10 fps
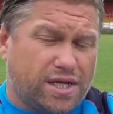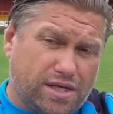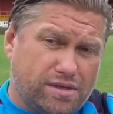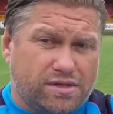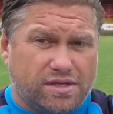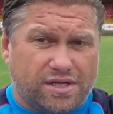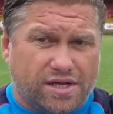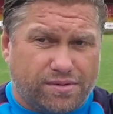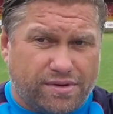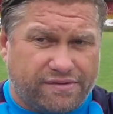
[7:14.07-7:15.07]
then, you
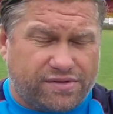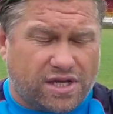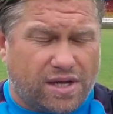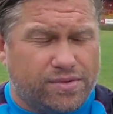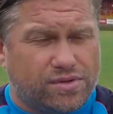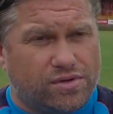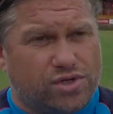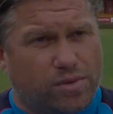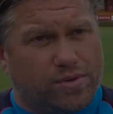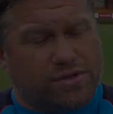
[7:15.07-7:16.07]
know, they'll have to come and do a job